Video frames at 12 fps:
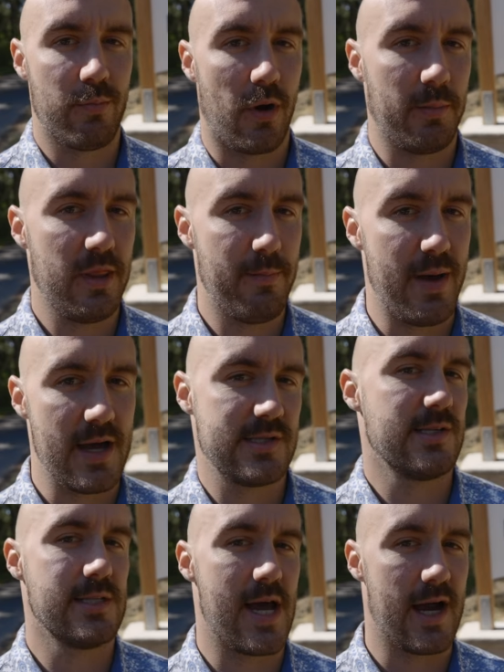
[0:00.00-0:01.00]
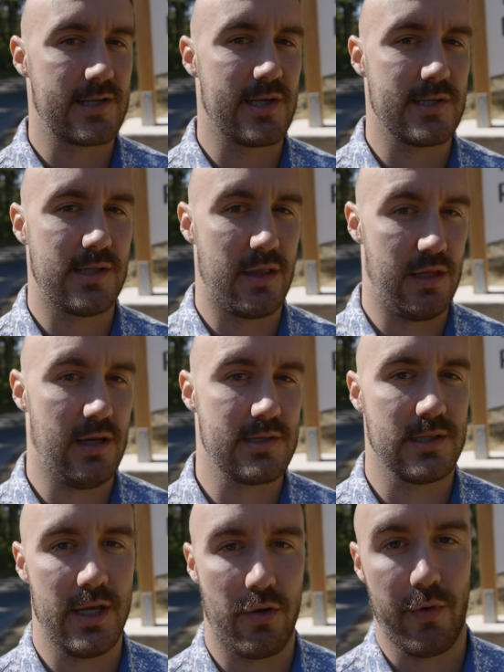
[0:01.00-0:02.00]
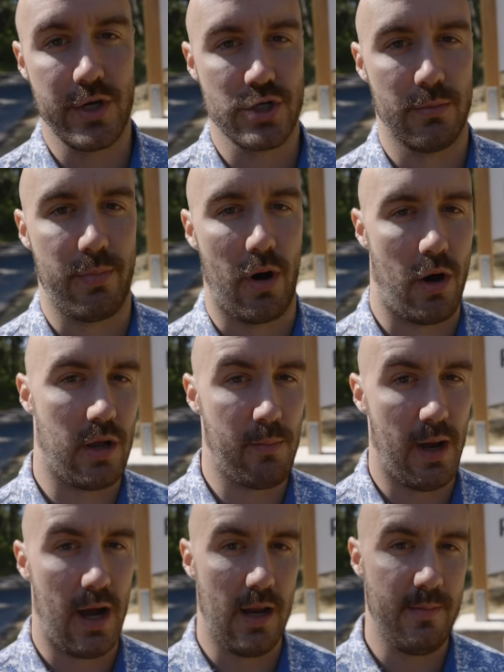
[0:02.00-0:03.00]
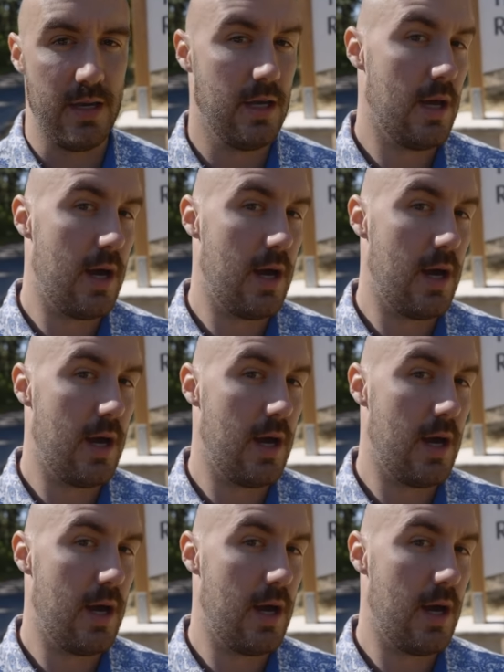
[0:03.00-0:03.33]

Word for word: Probably the best is access to Thetis Lake Regional Park, and behind me,